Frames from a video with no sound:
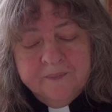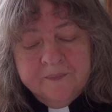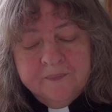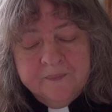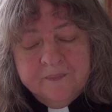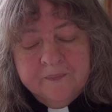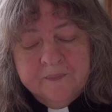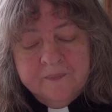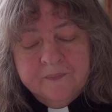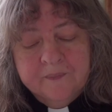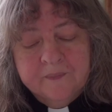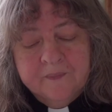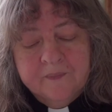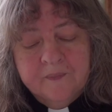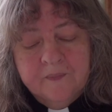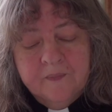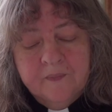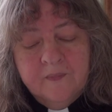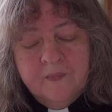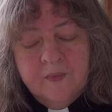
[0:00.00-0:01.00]

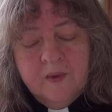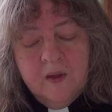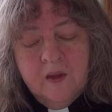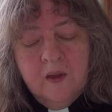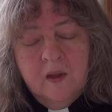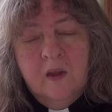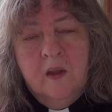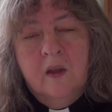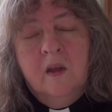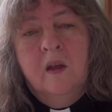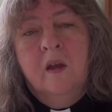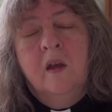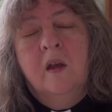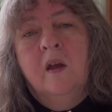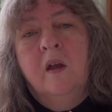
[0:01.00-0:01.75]
(no one is talking)